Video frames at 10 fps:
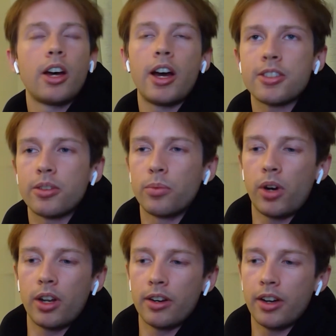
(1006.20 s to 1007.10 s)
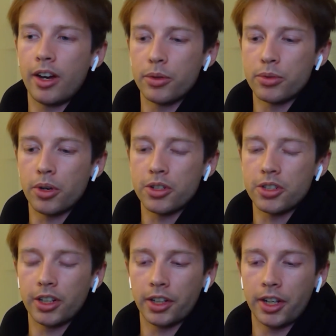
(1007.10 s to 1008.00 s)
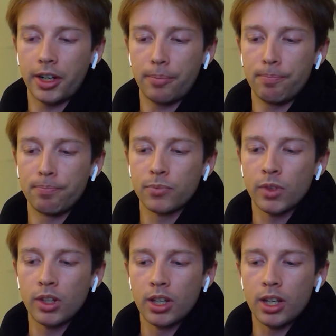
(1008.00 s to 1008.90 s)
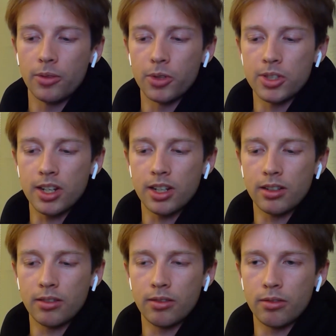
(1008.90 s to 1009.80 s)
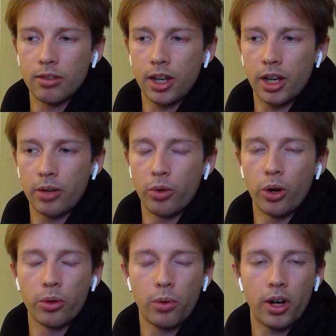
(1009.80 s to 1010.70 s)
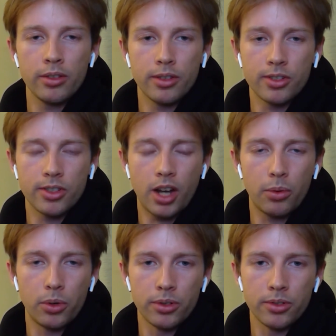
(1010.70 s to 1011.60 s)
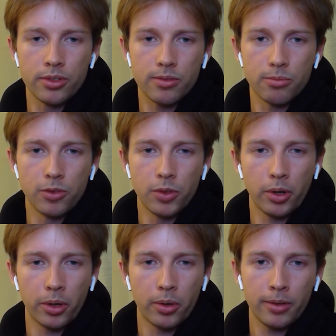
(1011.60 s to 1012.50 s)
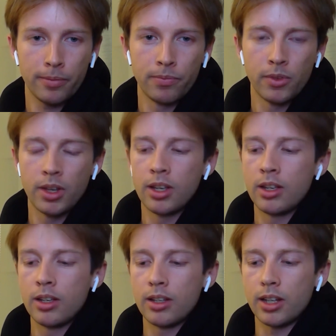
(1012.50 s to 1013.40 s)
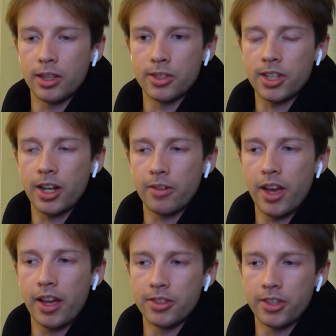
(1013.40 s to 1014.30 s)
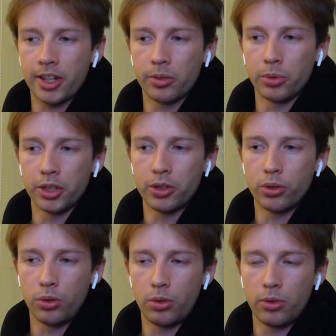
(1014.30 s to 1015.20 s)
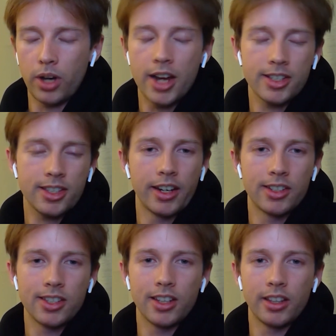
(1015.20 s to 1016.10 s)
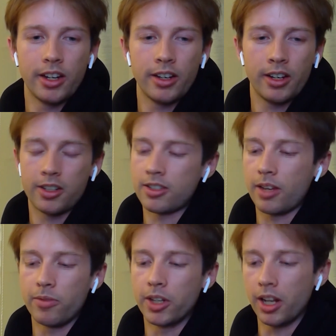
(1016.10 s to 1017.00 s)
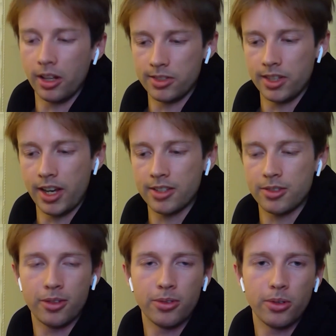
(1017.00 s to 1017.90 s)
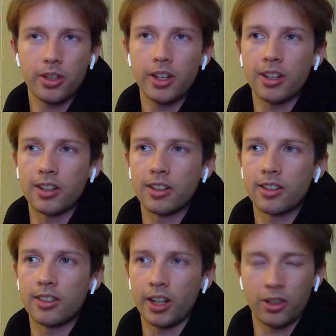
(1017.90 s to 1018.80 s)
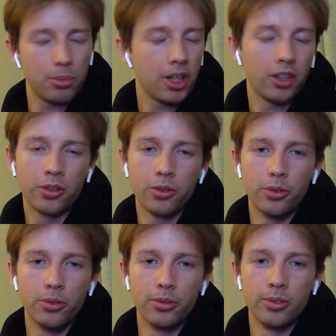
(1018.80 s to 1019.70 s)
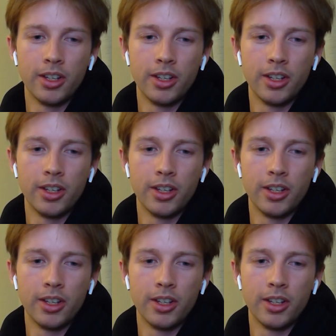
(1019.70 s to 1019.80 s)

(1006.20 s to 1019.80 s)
the Iceland one, I was watching. Have you seen Rogue One, the Star Wars movie Rogue One? Yeah, at the start of that, there's like a really cool Icelandic scene there, and I just love the colors in that. So I thought like that could make a cool